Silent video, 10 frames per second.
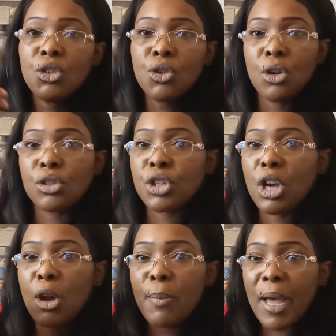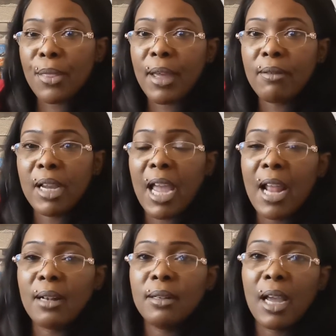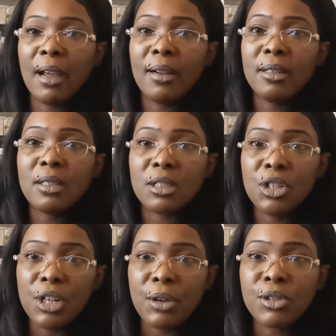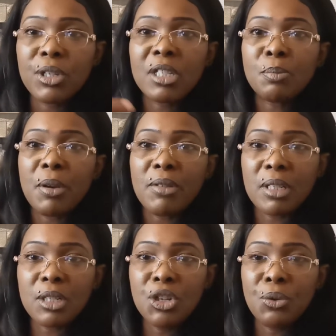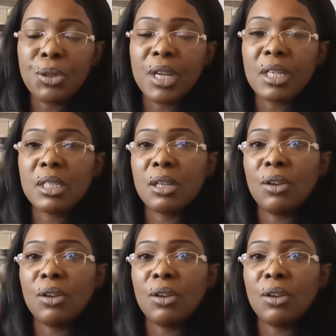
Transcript: not to go back there again, and, you know, to experience new things.